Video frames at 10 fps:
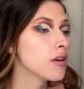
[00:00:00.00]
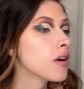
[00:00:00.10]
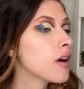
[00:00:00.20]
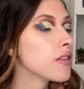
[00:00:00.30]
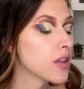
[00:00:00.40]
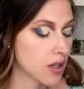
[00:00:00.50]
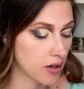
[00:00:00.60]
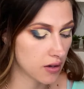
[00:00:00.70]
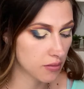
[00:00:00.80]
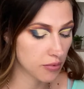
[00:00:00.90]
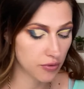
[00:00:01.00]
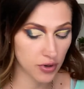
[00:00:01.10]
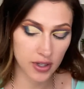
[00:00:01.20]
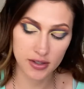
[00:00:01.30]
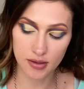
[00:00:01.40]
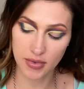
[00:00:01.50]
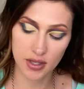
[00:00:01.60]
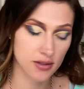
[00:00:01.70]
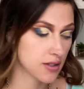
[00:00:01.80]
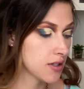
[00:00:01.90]
And then before it gets on my
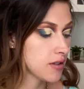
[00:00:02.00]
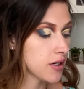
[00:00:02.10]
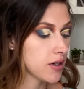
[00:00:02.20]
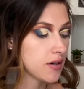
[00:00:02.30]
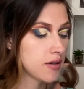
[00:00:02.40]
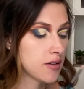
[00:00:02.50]
concealer,